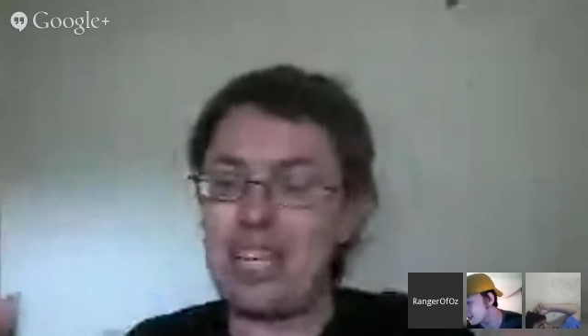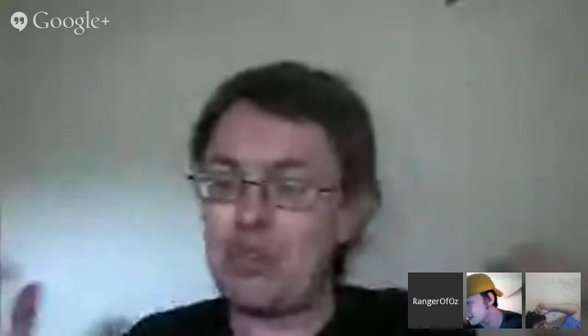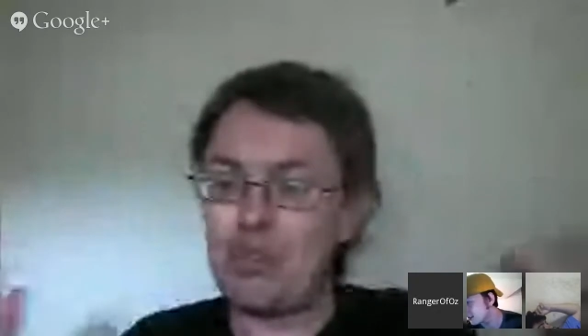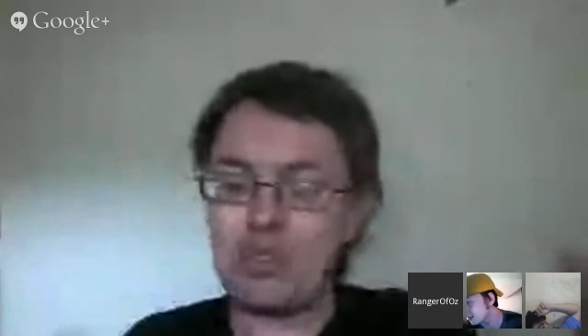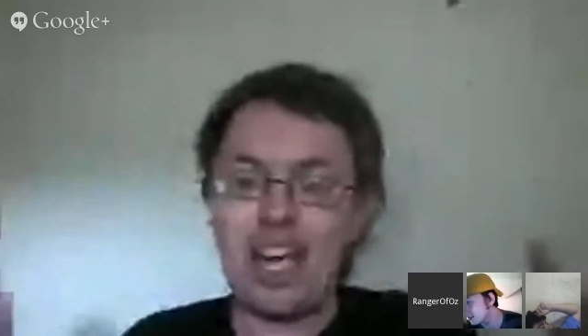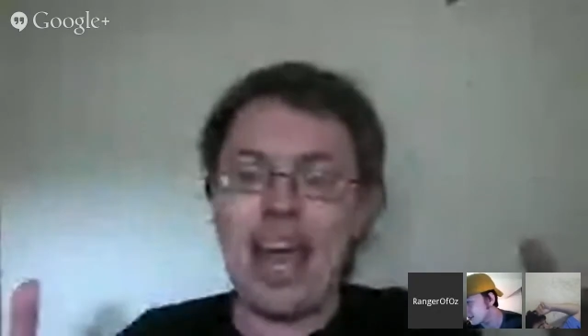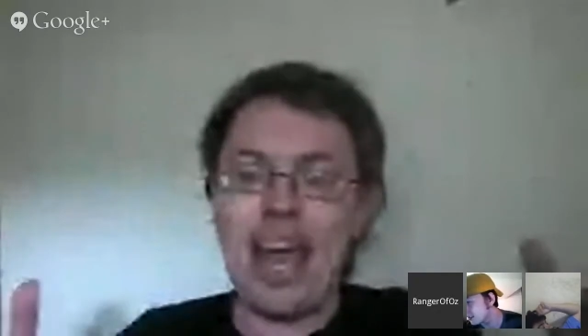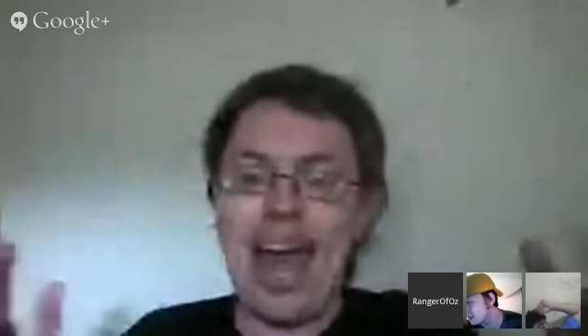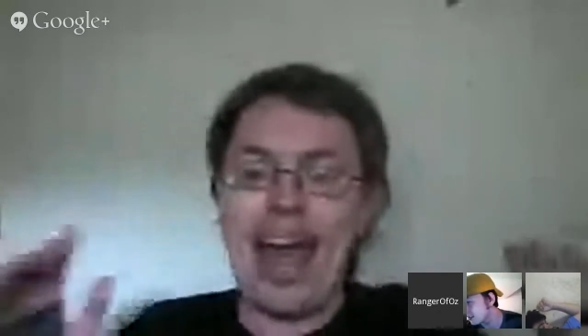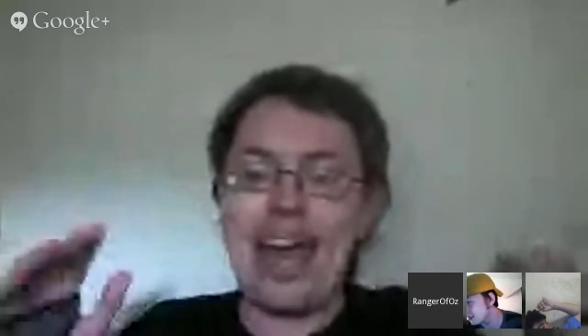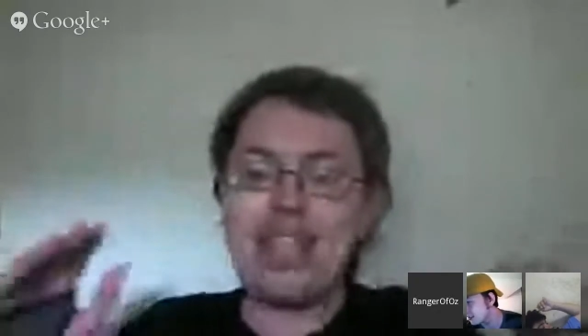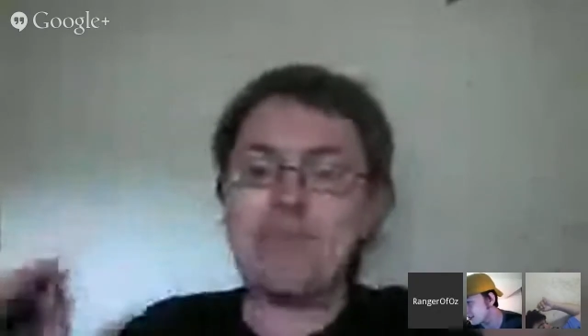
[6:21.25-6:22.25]
I mean, he took,
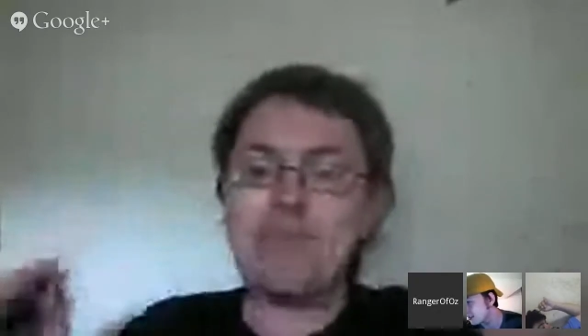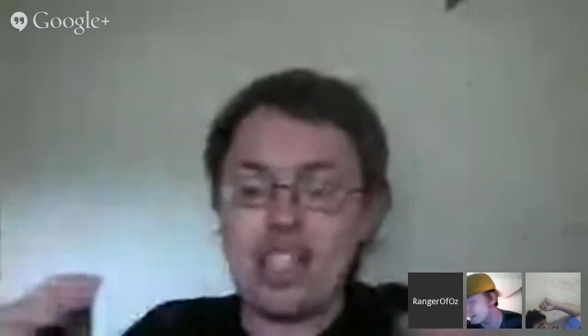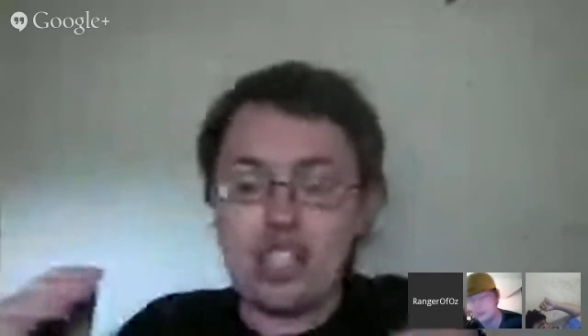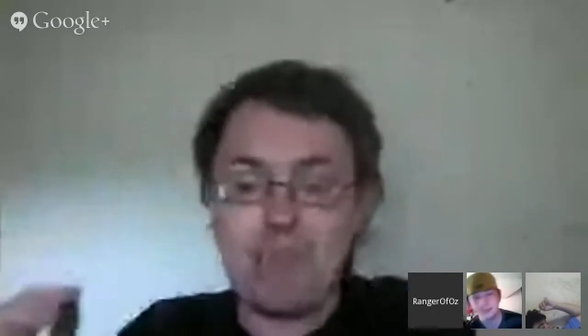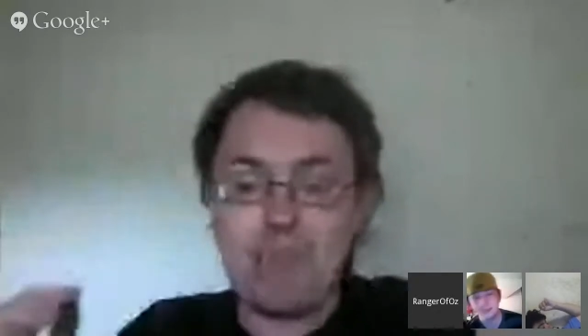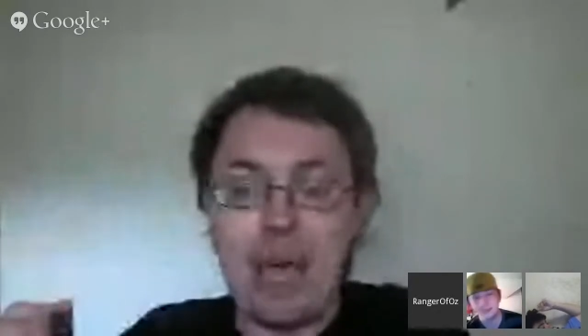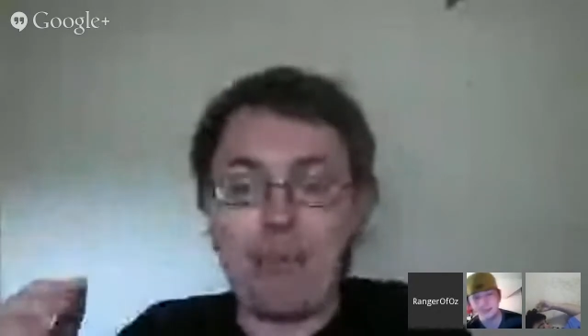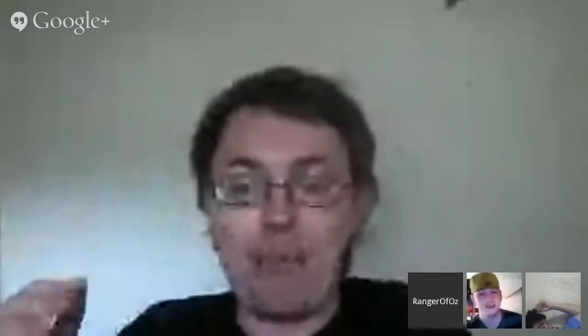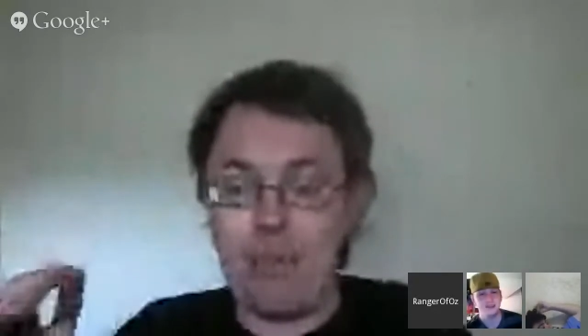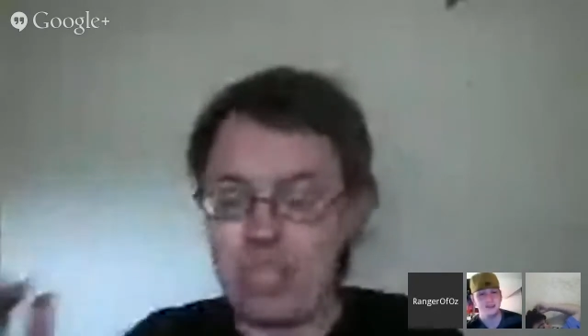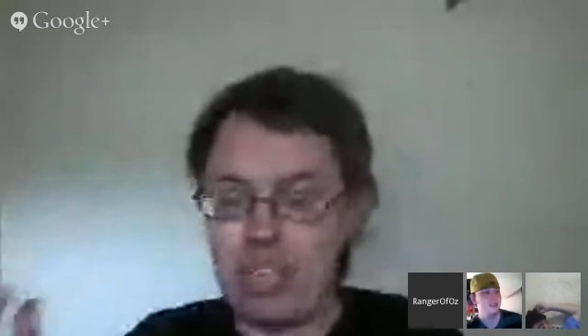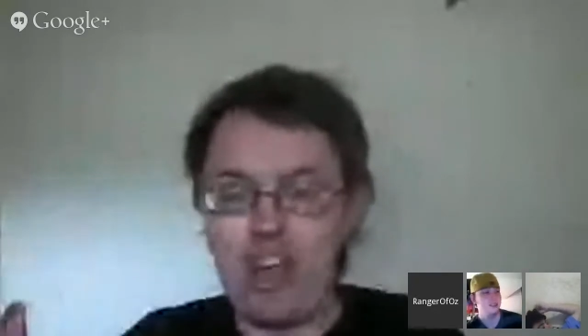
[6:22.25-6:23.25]
as much
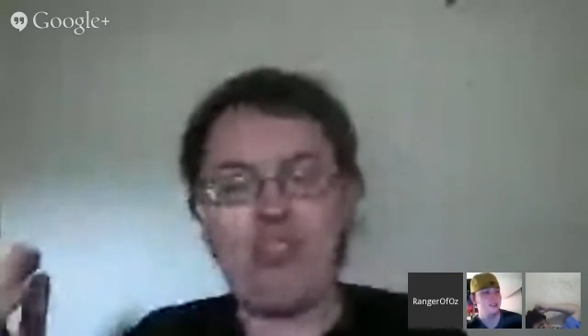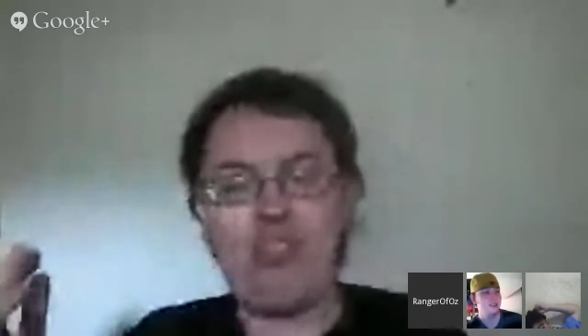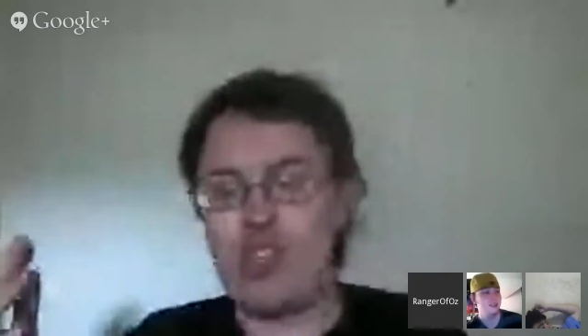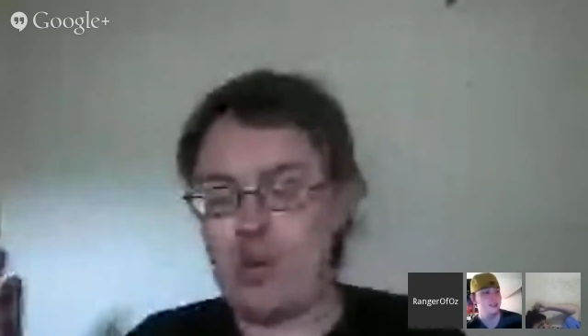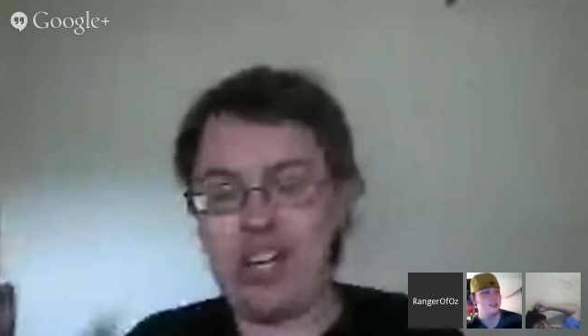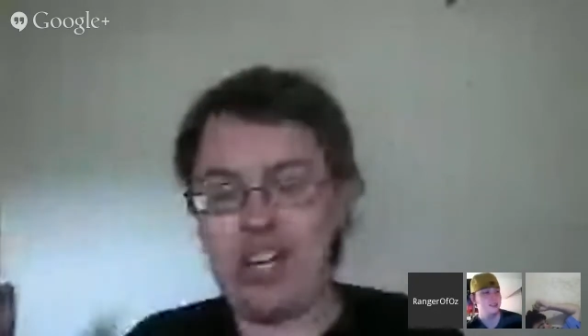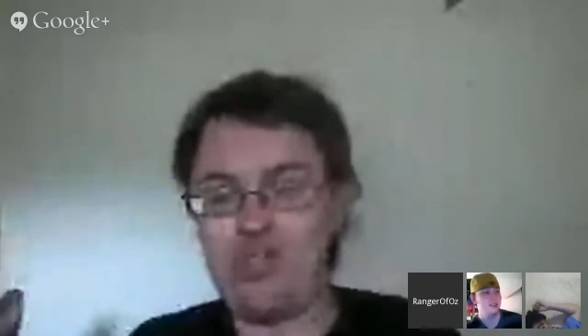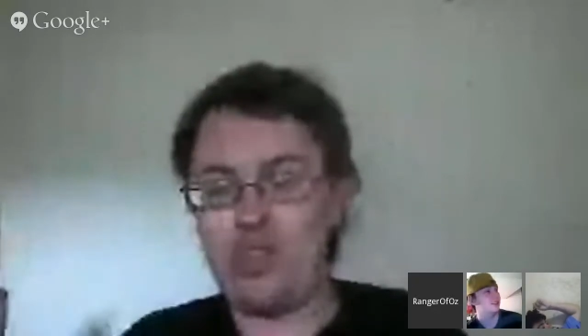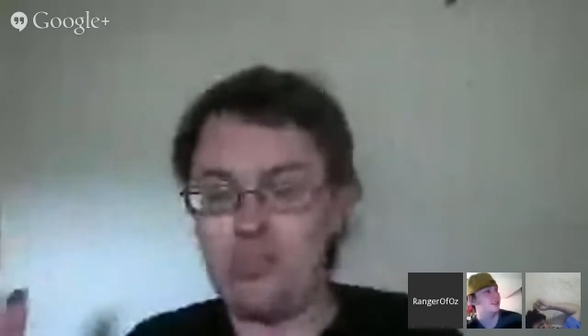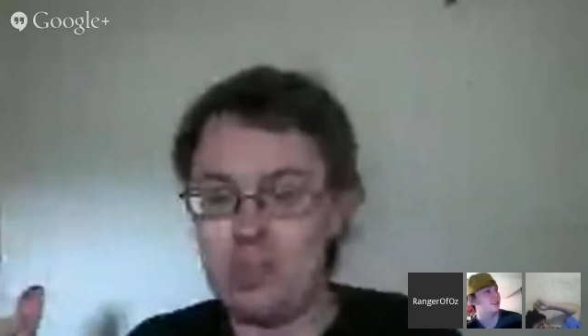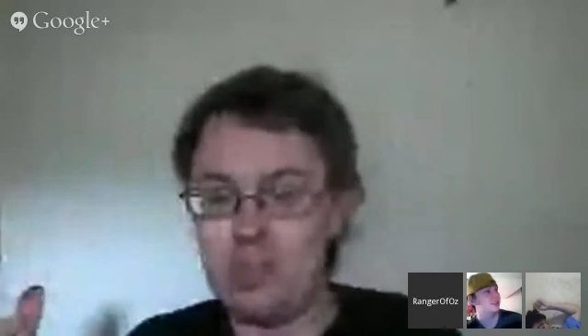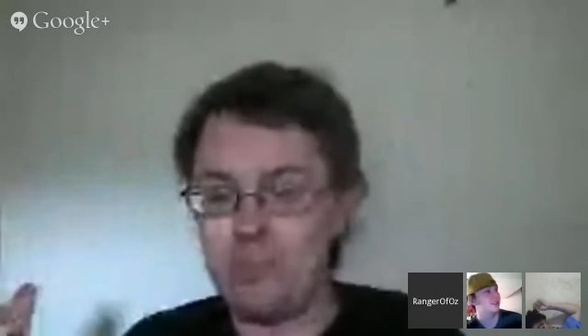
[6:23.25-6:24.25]
as people malign the
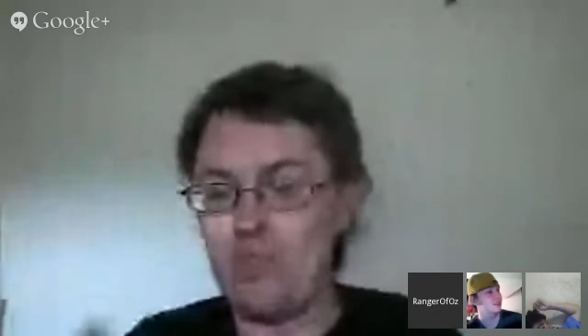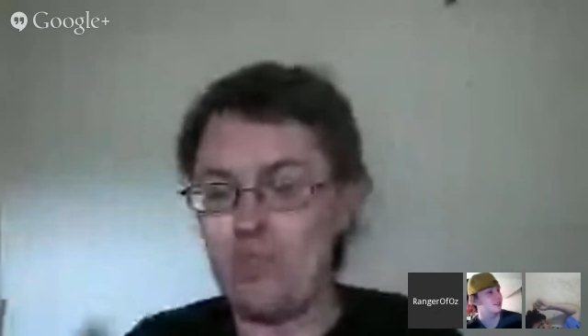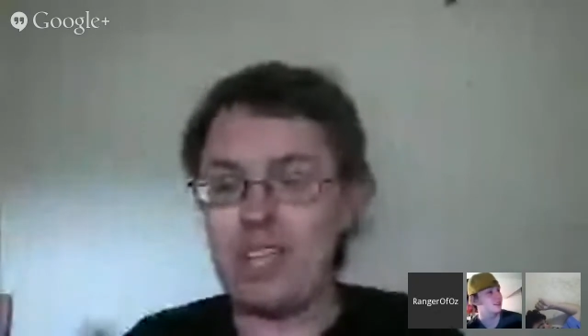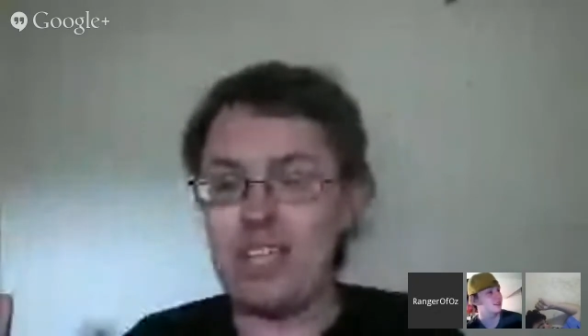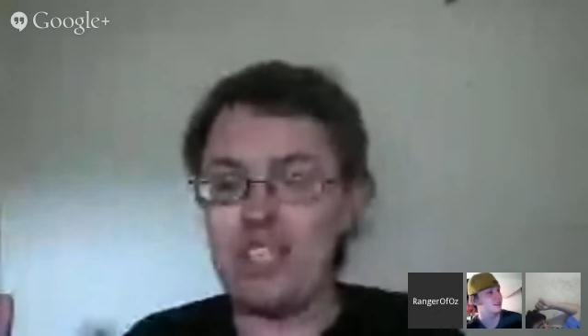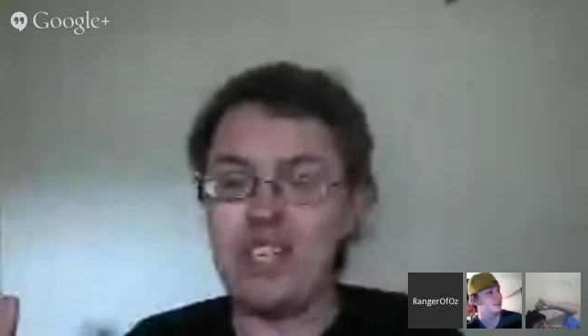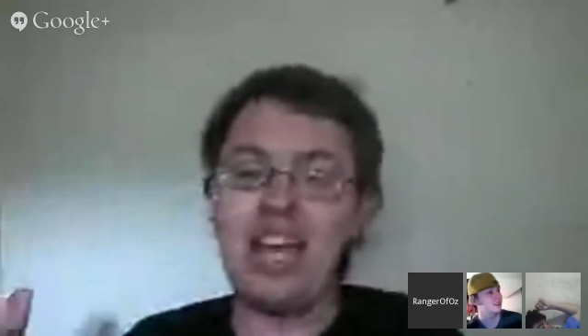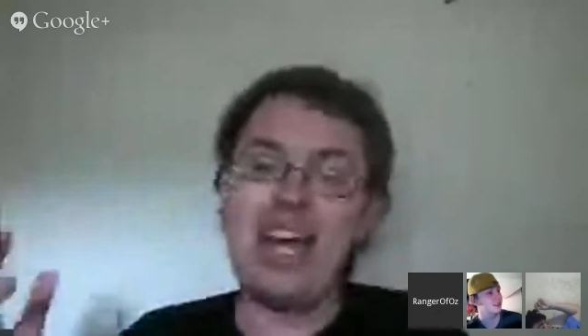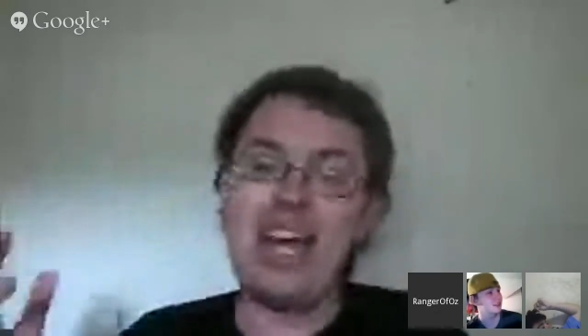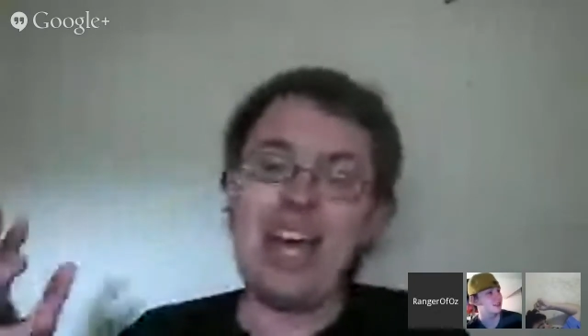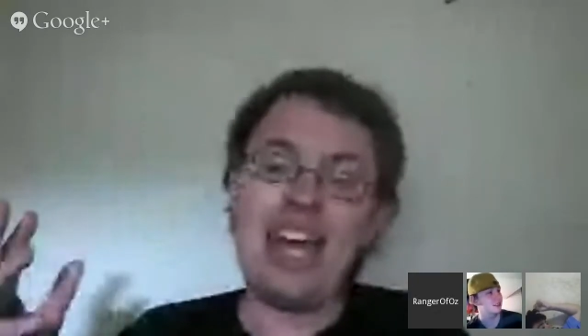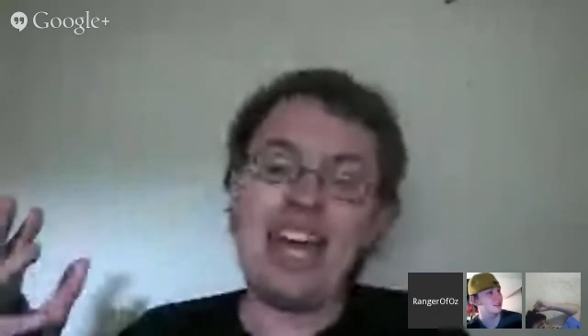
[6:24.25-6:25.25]
Transformers movie,